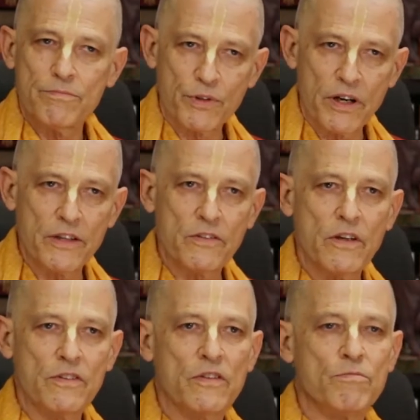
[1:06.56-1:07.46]

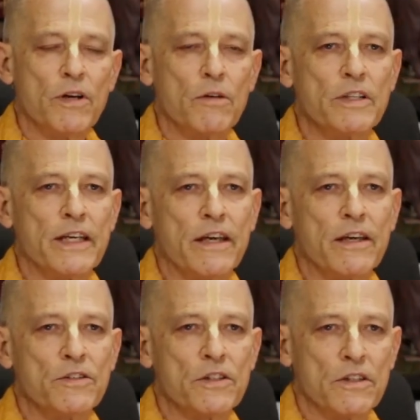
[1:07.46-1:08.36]
process of
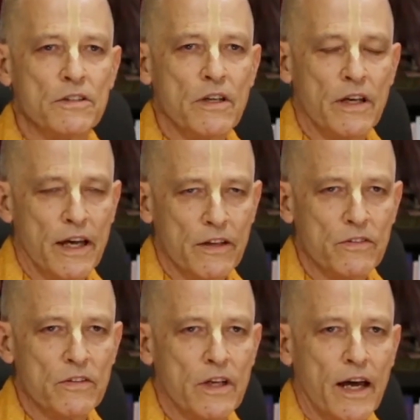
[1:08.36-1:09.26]
publication
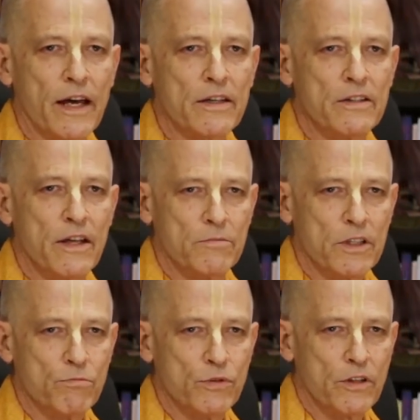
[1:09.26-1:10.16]
as an
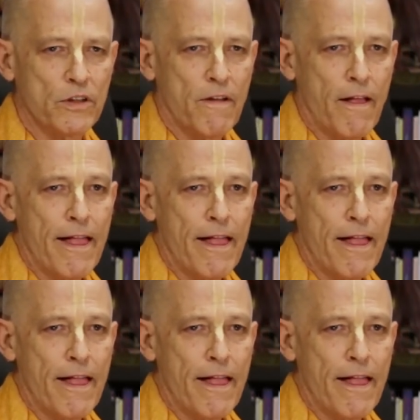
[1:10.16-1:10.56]
academic book